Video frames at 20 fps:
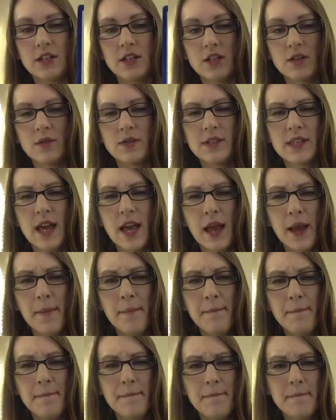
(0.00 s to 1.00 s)
you say,
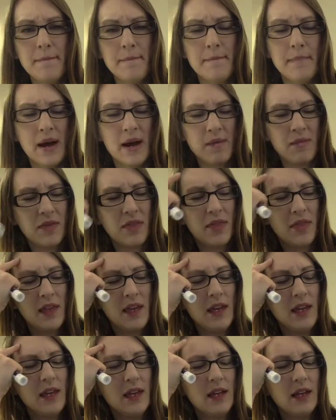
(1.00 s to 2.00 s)
I'm
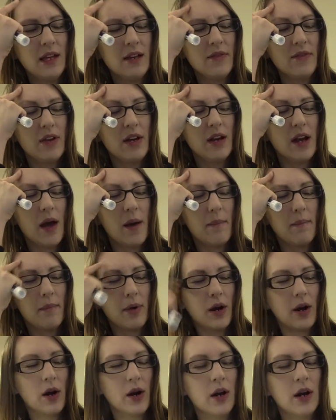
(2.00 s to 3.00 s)
thinking of a
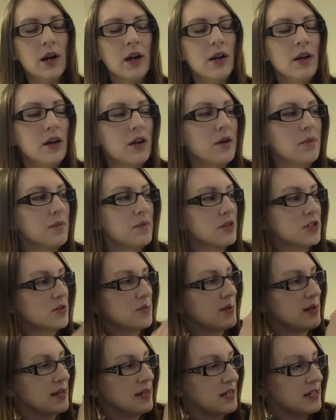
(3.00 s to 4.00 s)
number
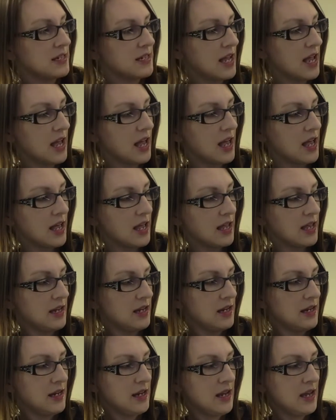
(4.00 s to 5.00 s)
between
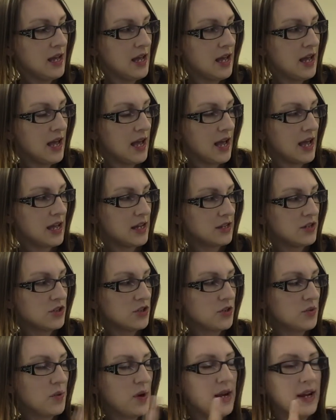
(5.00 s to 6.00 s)
10 and
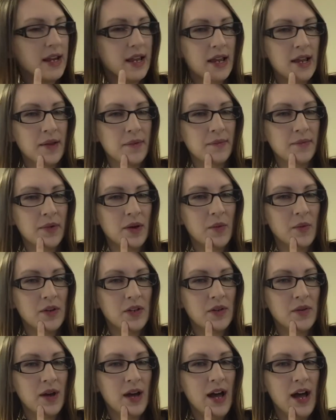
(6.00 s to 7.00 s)
20. And
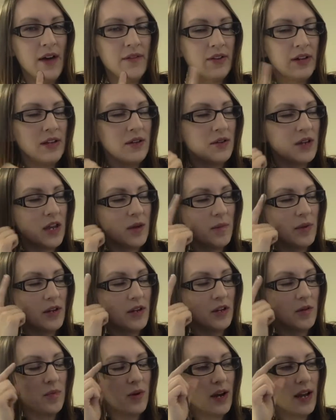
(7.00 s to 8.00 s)
when you have it, you keep it
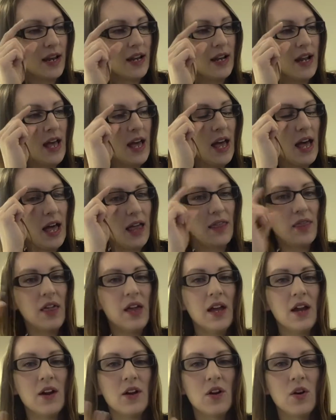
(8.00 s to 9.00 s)
in your brain, and
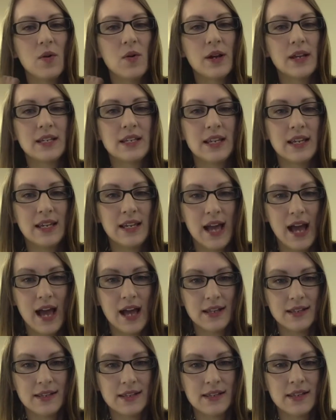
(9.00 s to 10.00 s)
they are going to
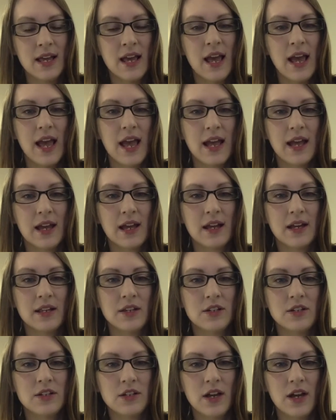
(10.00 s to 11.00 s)
guess.
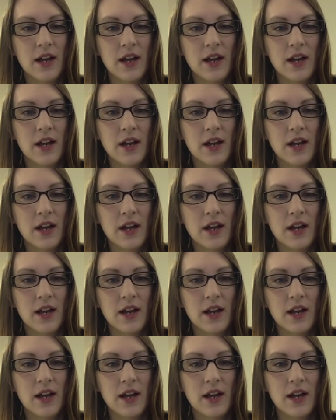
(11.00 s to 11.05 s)
And